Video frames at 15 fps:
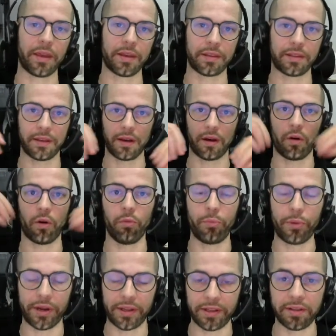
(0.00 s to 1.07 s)
make the whole
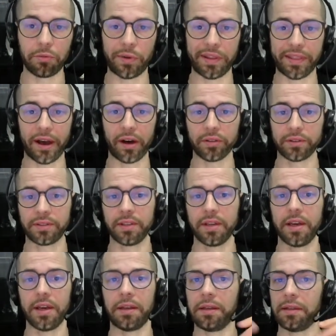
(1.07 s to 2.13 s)
printing without
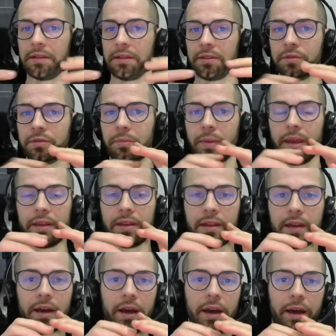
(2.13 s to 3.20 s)
needing to
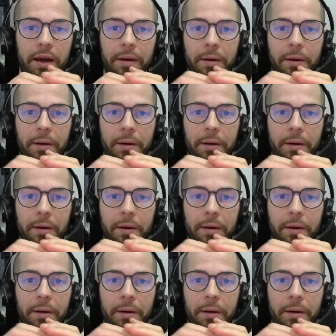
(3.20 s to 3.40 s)
make